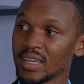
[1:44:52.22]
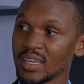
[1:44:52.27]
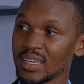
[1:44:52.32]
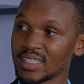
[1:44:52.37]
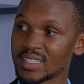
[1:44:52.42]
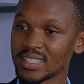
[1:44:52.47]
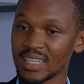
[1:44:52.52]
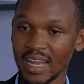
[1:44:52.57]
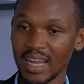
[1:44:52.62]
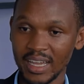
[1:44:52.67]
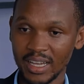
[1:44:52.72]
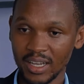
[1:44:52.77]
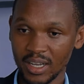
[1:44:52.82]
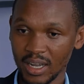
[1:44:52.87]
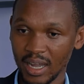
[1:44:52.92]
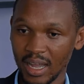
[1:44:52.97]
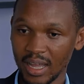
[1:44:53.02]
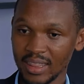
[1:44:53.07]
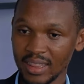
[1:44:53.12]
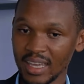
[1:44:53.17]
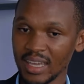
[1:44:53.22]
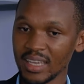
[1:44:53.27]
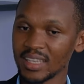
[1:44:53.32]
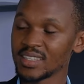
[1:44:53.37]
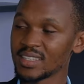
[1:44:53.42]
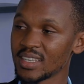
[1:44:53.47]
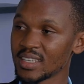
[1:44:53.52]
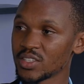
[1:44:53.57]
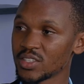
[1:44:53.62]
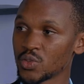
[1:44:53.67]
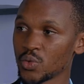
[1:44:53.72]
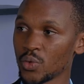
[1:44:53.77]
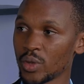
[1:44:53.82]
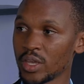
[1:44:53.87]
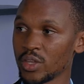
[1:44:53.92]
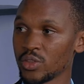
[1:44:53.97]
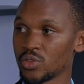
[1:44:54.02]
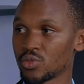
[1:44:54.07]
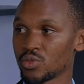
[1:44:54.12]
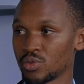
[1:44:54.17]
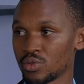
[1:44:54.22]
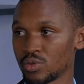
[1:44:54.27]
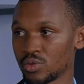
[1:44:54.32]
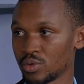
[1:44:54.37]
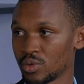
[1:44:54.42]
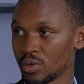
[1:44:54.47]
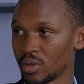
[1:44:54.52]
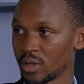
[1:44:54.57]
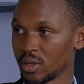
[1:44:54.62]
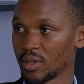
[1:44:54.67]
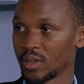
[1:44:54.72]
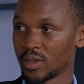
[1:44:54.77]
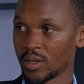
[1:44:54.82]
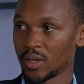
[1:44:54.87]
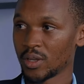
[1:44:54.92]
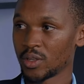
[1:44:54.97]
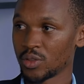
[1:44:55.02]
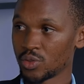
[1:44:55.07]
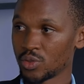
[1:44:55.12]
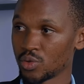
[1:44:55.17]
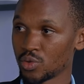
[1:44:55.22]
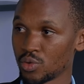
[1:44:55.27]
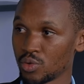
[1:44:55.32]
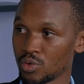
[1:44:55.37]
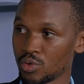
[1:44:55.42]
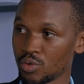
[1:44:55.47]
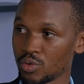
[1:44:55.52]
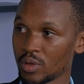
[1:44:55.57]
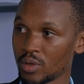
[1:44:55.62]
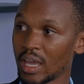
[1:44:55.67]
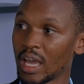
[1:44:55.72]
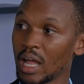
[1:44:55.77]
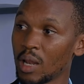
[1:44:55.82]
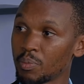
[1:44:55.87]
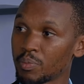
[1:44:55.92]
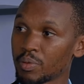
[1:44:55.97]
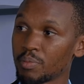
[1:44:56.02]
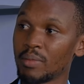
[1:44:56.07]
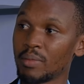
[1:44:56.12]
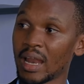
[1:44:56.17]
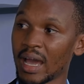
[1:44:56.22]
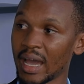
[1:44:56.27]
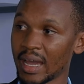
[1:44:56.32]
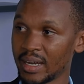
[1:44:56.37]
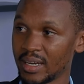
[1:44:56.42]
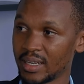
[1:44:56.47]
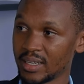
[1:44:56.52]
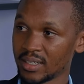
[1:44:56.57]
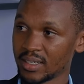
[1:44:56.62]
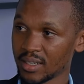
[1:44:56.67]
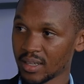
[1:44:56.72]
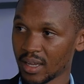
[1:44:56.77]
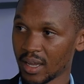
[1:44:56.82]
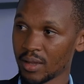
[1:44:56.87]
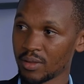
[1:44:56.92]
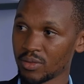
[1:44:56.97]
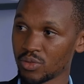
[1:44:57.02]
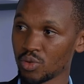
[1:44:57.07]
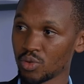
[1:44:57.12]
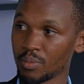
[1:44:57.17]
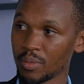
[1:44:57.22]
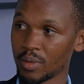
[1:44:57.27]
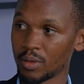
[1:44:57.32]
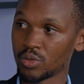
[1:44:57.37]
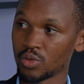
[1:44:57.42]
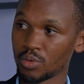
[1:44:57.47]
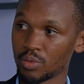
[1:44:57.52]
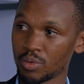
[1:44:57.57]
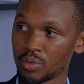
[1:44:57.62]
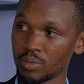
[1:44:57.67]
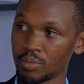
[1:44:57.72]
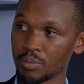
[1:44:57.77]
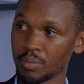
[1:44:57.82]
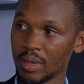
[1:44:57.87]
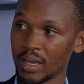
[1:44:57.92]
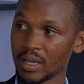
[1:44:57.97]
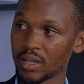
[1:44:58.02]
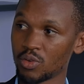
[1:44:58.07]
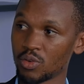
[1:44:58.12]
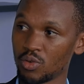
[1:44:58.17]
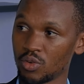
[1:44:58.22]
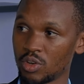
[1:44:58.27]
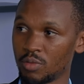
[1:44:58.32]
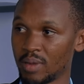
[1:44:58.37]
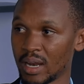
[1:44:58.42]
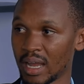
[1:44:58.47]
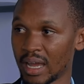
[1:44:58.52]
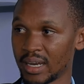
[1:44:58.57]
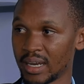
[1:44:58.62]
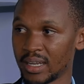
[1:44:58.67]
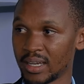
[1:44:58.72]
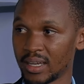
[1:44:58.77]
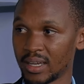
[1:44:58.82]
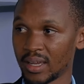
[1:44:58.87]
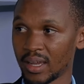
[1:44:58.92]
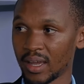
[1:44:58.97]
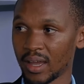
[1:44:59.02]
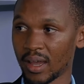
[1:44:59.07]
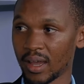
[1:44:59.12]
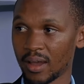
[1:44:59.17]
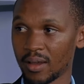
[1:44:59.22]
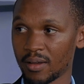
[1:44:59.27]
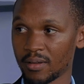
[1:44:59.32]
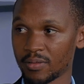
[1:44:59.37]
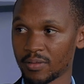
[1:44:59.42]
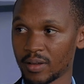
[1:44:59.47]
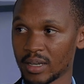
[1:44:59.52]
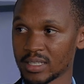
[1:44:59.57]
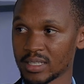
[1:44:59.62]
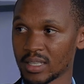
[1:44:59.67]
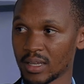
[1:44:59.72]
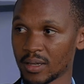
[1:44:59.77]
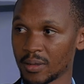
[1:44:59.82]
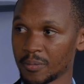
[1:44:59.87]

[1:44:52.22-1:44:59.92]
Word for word: It's like the easiest way to to help blood uh, to, to make wood blood. So uh, you,